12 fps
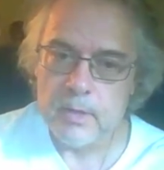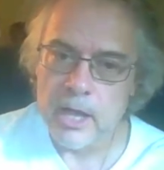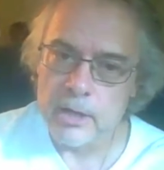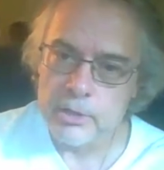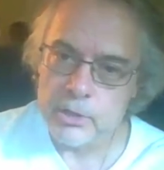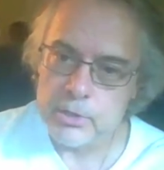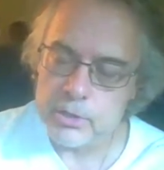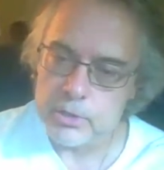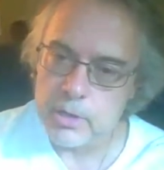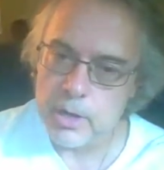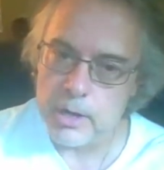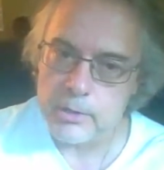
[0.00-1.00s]
And it's just this
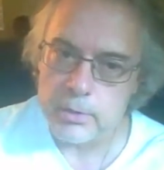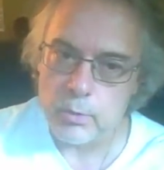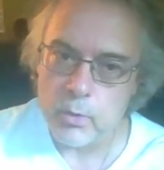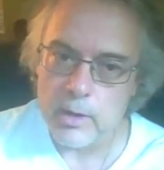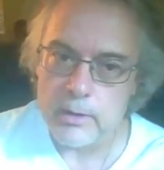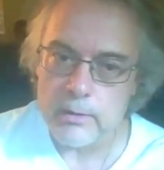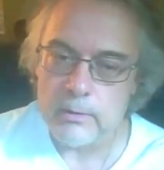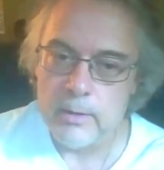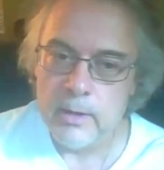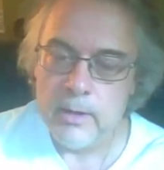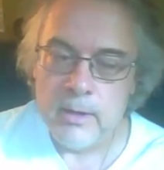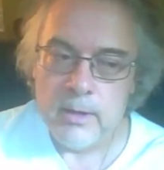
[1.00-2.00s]
constant wail.
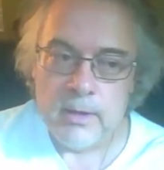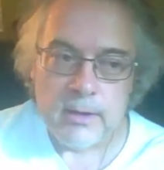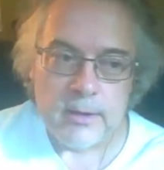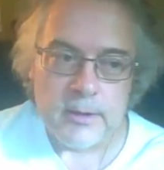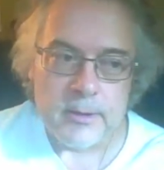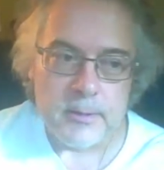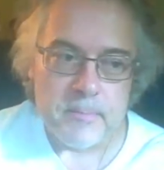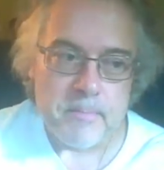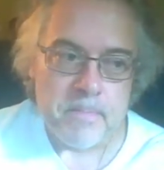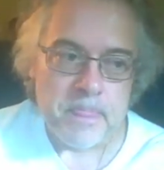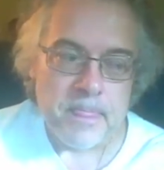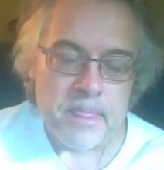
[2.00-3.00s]
Um,
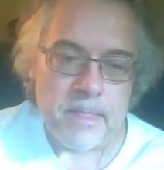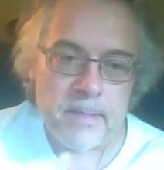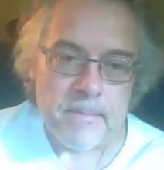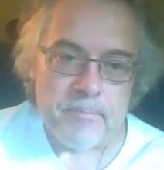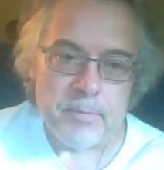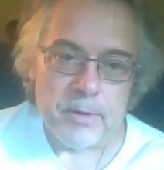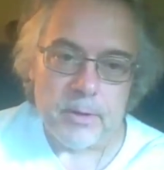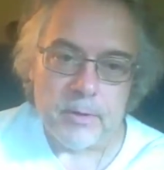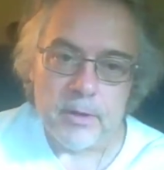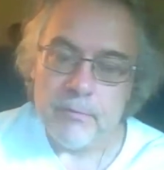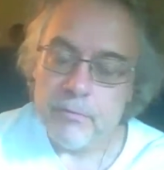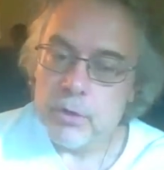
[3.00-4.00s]
uh,
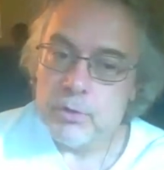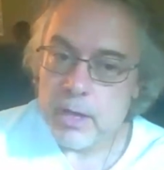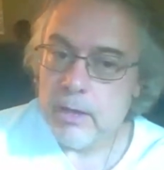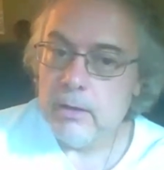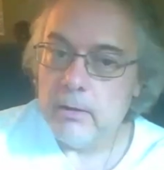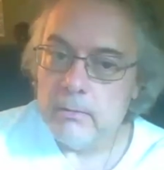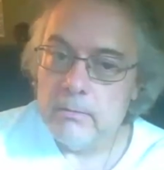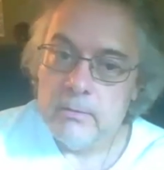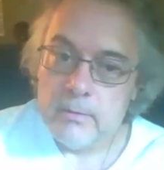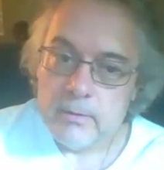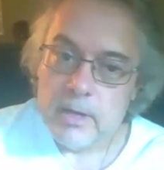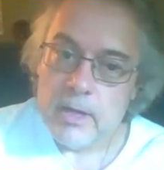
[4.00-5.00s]
if there's a hell,
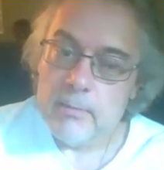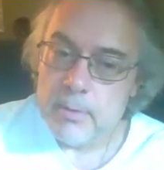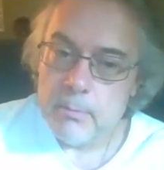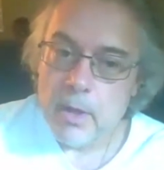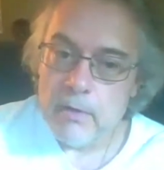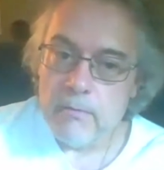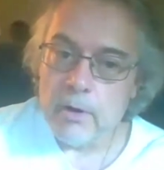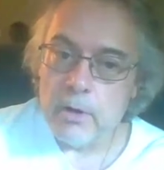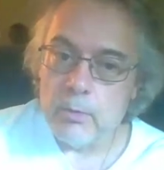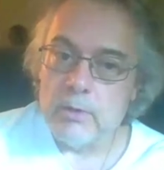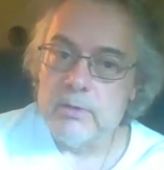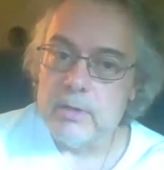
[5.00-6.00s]
it, it may very
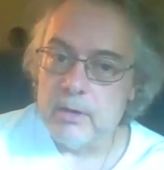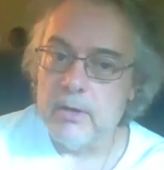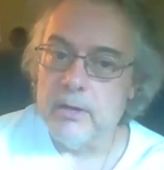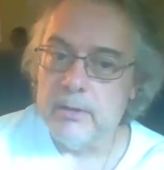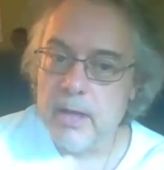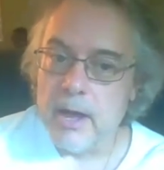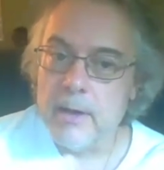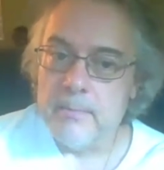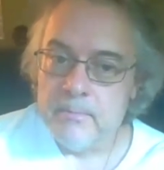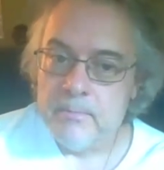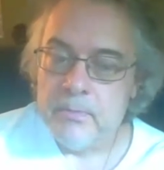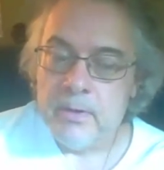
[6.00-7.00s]
well sound like that.
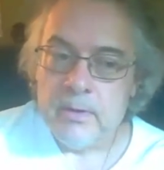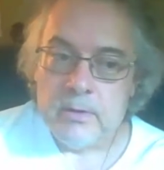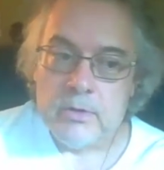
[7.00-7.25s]
Yeah.